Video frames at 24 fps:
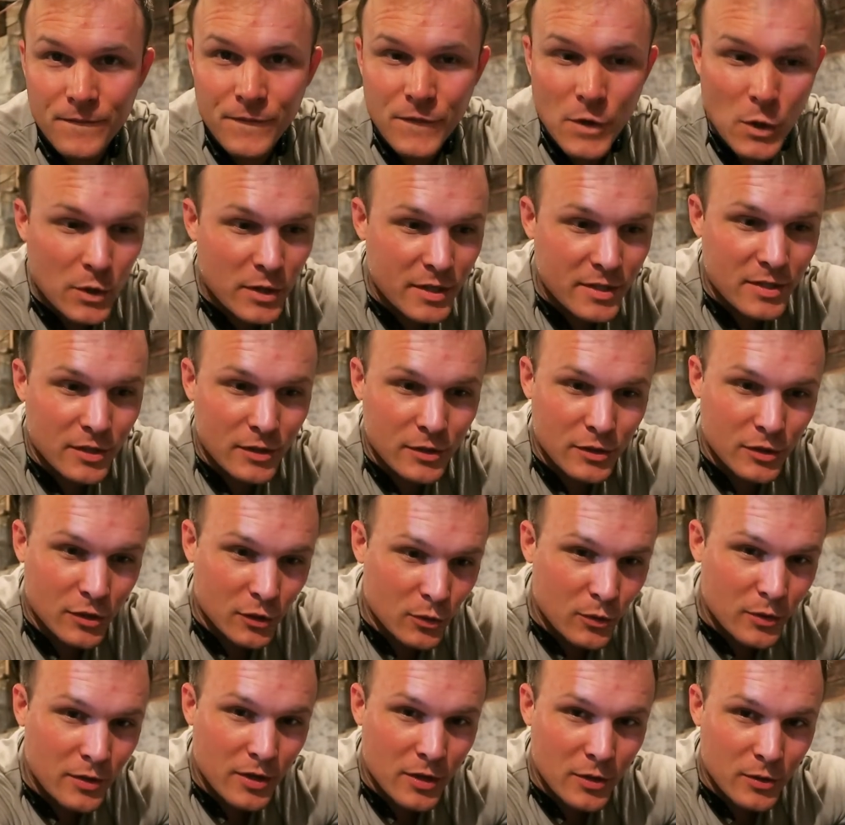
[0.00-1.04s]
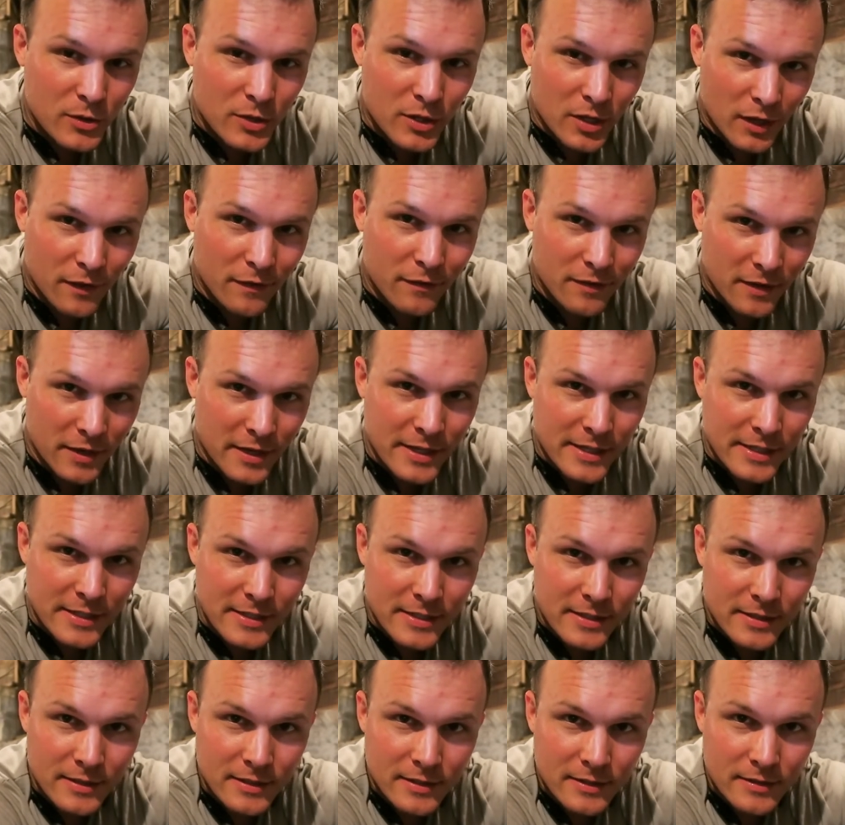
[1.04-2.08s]
focus on doing those tough
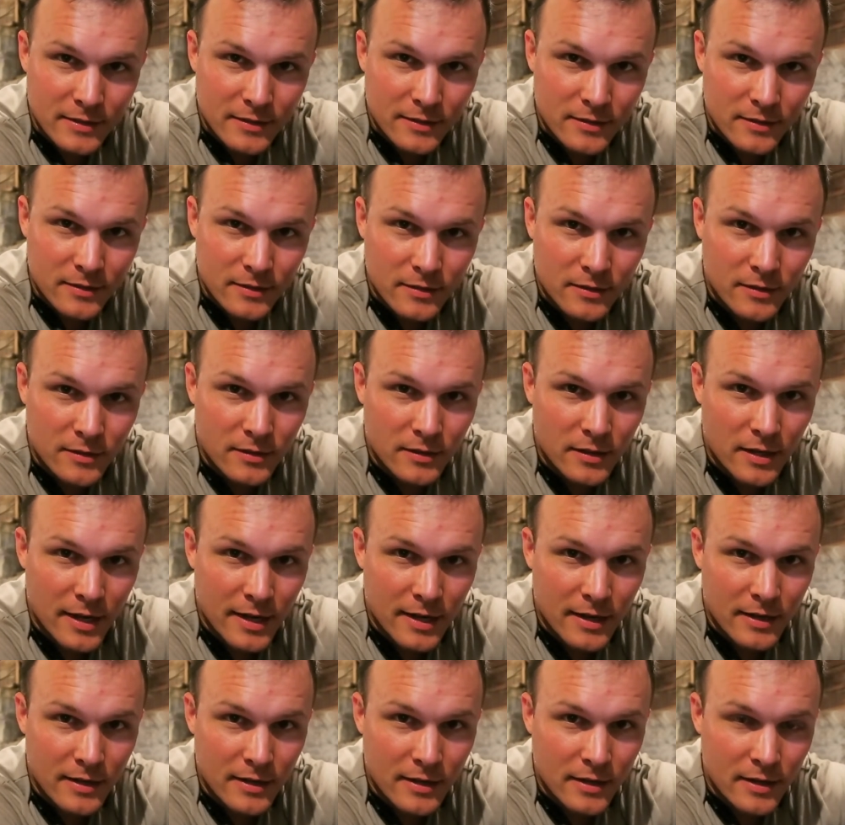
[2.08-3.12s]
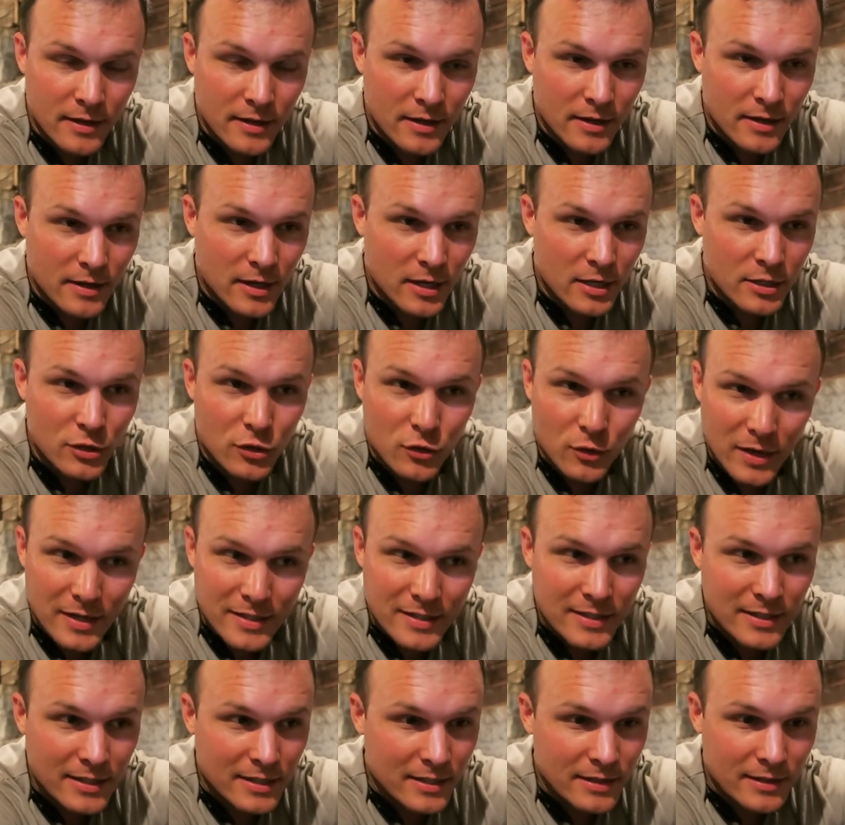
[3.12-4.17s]
things and
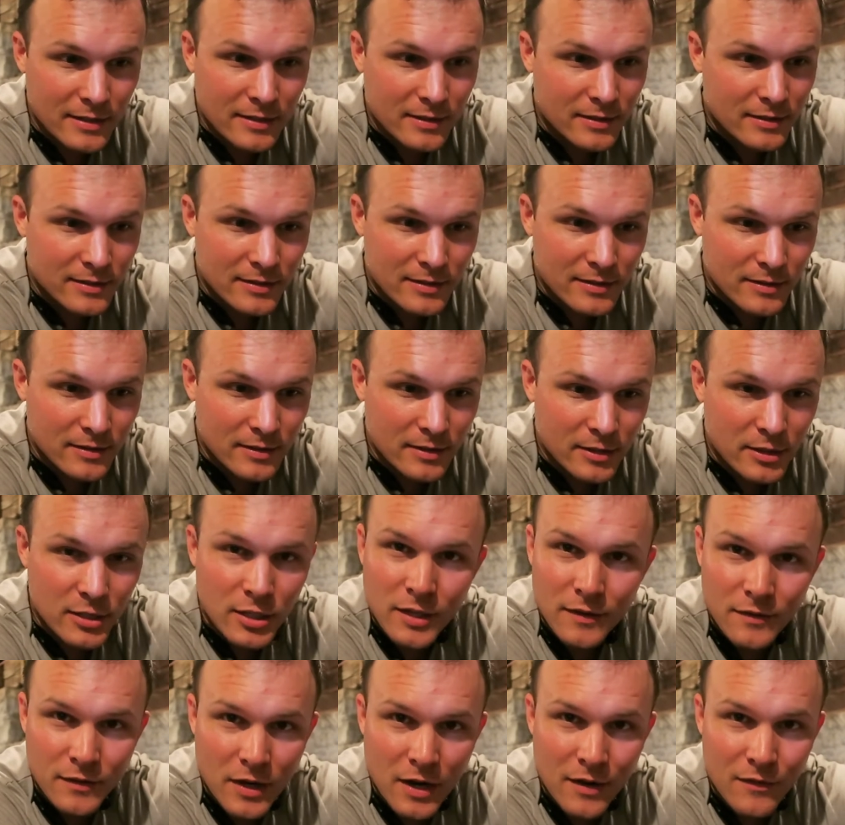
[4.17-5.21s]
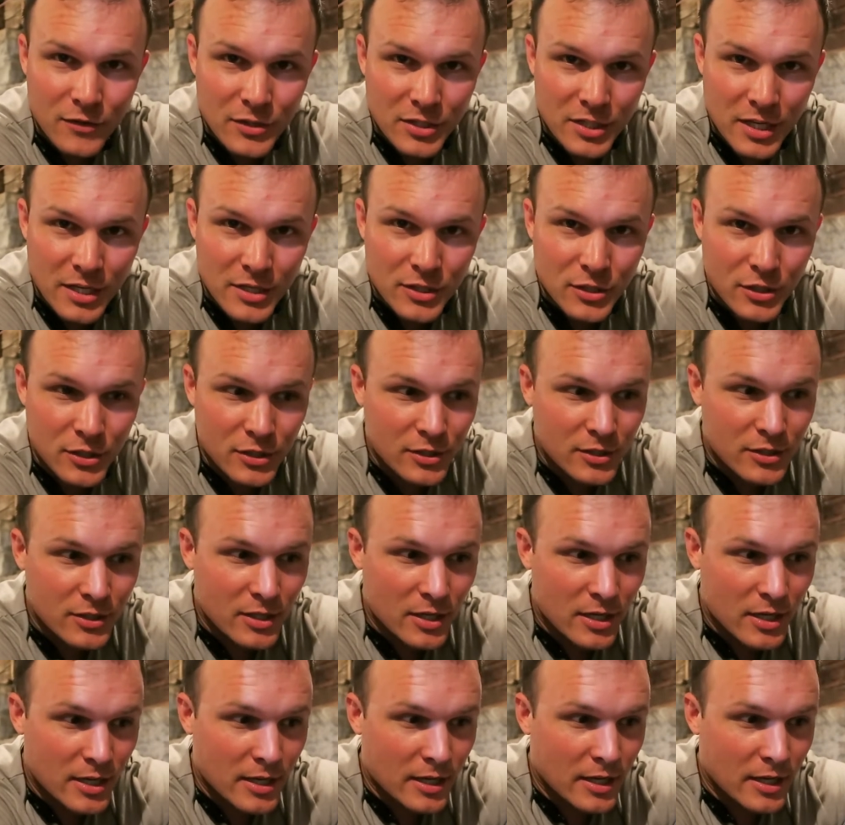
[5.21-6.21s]
addressing the tough conversations.